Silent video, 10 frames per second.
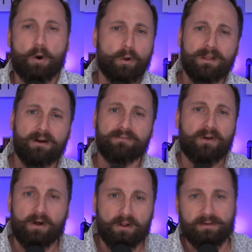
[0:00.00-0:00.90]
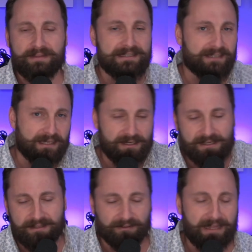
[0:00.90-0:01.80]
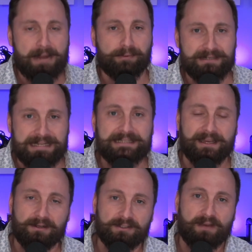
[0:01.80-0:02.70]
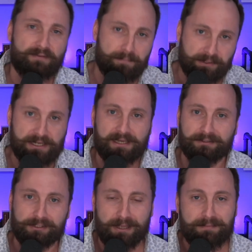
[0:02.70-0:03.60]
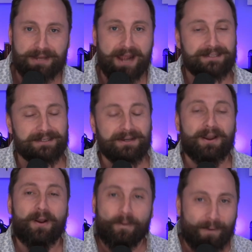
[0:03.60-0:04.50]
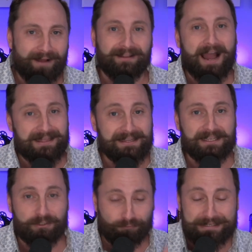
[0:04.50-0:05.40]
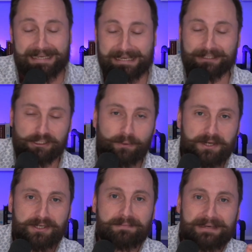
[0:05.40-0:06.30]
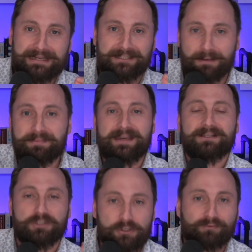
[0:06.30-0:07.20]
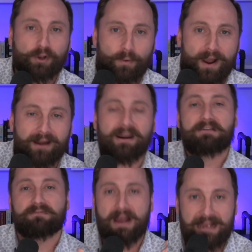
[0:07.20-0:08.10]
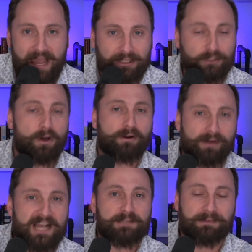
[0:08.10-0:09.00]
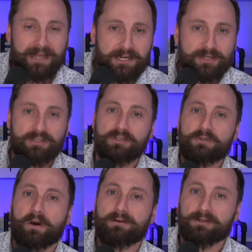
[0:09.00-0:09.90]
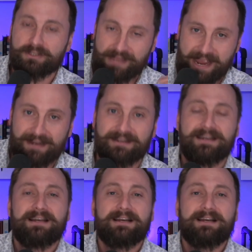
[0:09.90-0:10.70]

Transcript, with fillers: all of all of these like elaborate details of a particular subject. Well, I think that's a ridiculous question because some things do require a, a, a, longer explanation so you understand